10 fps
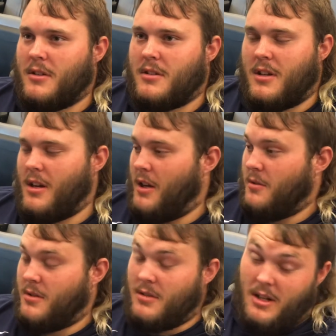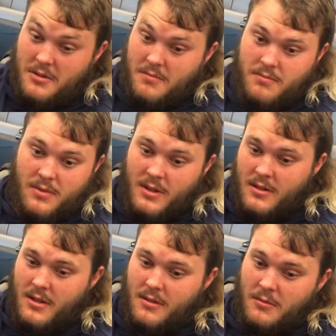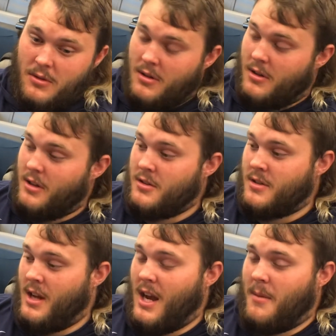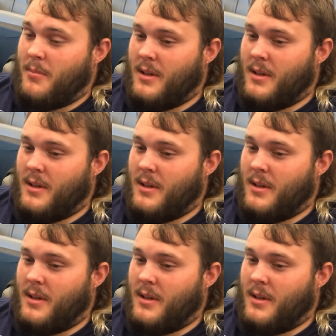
And just kind of, I just. He said, "You know, can you snap?"